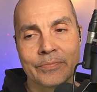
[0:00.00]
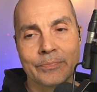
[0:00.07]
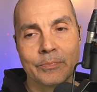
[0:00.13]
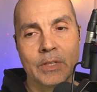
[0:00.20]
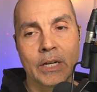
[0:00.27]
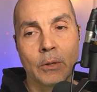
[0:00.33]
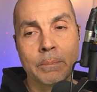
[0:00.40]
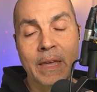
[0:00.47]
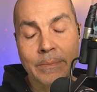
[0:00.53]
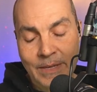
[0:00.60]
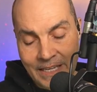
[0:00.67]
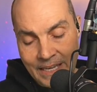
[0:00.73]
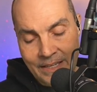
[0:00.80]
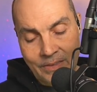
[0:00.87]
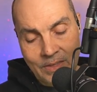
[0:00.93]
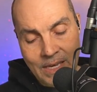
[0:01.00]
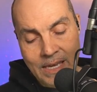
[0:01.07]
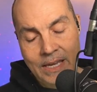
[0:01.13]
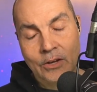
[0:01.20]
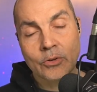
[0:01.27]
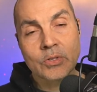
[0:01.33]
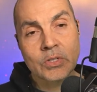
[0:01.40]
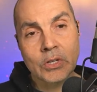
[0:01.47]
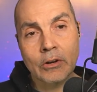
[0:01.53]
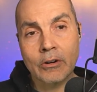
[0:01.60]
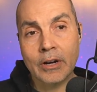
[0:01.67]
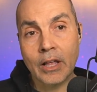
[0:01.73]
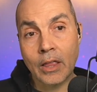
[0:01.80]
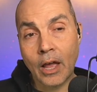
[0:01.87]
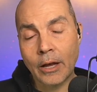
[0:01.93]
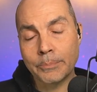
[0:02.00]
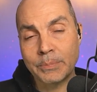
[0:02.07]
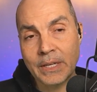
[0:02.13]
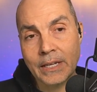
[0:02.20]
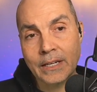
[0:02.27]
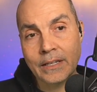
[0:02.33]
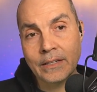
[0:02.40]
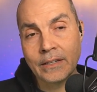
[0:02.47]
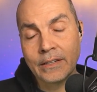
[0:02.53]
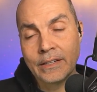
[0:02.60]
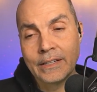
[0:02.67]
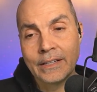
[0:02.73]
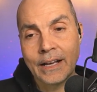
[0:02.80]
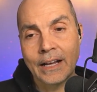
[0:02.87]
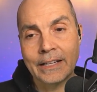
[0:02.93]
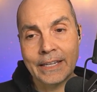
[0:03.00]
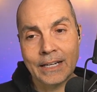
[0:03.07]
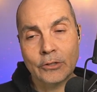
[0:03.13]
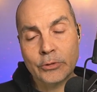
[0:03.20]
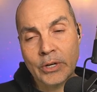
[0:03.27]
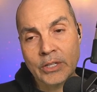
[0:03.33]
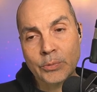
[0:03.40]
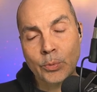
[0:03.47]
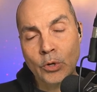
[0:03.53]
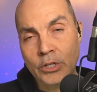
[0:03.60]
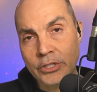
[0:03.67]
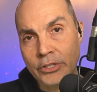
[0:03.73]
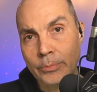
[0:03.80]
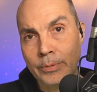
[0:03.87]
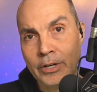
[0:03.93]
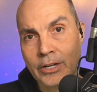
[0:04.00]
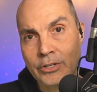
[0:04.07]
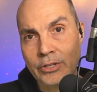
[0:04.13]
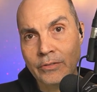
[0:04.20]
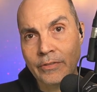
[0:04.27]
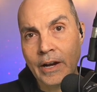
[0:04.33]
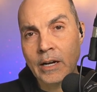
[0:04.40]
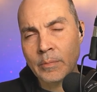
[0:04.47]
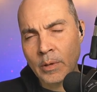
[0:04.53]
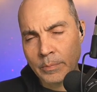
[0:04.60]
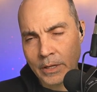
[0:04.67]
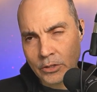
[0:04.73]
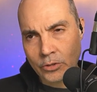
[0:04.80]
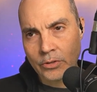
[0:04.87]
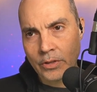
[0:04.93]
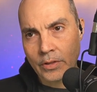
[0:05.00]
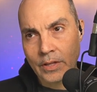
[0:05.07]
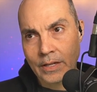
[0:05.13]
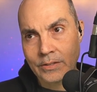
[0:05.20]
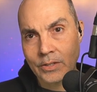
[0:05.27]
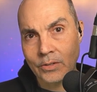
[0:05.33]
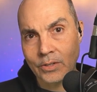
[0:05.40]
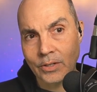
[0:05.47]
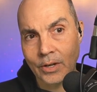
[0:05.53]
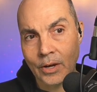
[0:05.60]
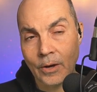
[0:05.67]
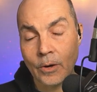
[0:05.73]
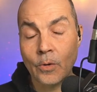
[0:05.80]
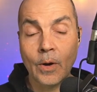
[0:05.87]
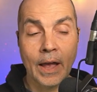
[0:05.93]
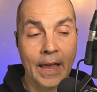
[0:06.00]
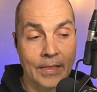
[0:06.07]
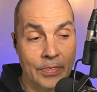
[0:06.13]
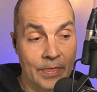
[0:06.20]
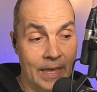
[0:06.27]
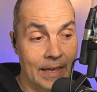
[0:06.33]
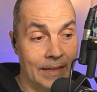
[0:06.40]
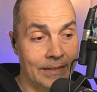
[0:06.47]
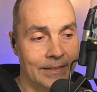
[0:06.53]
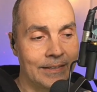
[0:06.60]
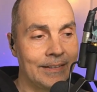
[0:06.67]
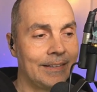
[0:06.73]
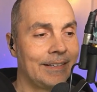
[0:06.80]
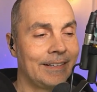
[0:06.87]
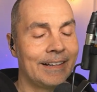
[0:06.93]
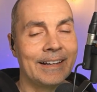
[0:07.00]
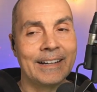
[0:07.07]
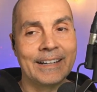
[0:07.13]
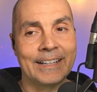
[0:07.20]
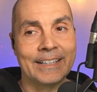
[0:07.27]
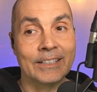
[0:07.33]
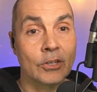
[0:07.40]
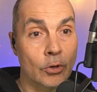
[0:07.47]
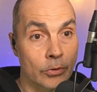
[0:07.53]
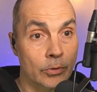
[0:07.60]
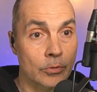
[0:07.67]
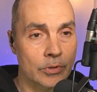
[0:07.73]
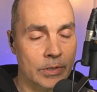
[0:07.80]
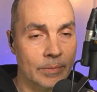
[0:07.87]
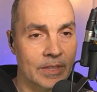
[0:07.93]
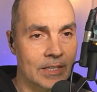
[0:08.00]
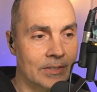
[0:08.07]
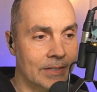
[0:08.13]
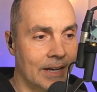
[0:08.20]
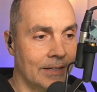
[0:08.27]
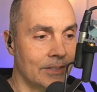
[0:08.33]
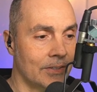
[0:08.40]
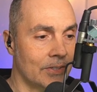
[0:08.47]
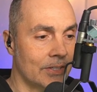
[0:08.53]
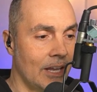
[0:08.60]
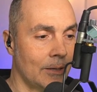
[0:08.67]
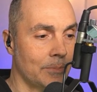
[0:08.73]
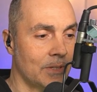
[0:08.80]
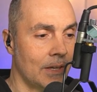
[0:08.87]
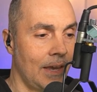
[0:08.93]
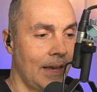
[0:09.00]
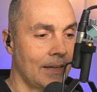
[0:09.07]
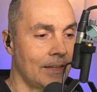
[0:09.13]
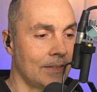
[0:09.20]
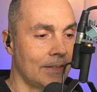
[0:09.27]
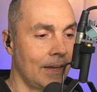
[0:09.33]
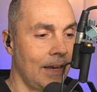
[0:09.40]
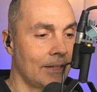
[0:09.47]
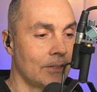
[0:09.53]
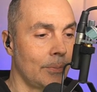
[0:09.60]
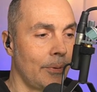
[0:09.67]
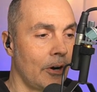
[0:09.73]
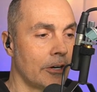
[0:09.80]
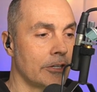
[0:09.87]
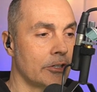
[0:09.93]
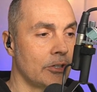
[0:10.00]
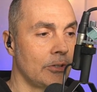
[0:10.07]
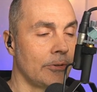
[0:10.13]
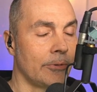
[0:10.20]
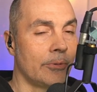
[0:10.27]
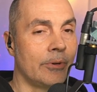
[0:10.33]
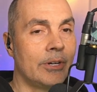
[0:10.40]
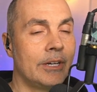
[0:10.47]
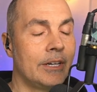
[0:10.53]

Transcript: maybe get the CRL updated, get it transported to your production environment, make sure that that's good to go, and then go through some of these kinds of steps as a part two.